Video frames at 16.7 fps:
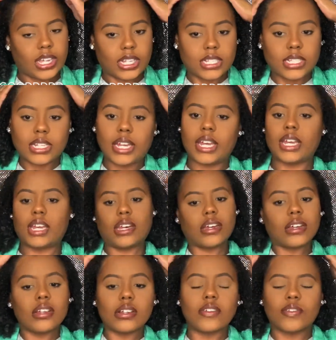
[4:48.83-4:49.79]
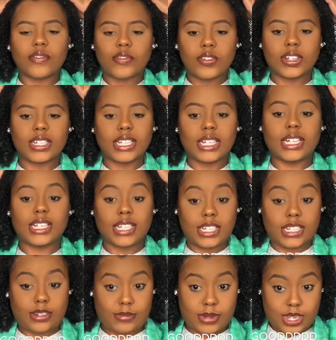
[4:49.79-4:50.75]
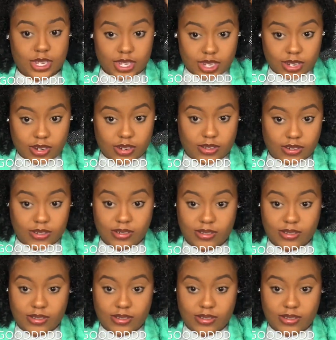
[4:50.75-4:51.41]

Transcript: it's like really cleaning my hair.